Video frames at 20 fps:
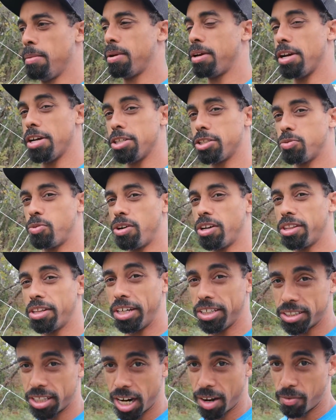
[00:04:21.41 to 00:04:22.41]
because one of the
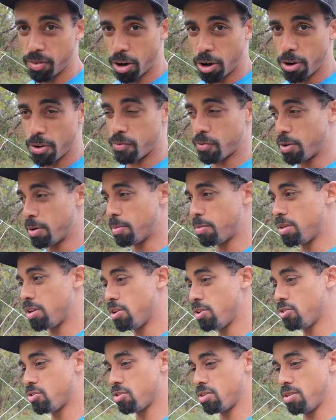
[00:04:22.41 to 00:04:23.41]
things that I've learned from
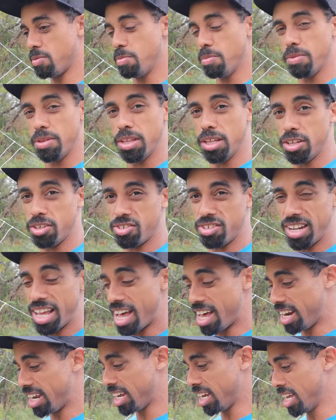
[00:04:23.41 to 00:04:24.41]
using this
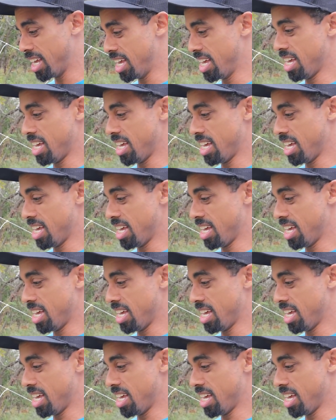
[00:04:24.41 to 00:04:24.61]
netting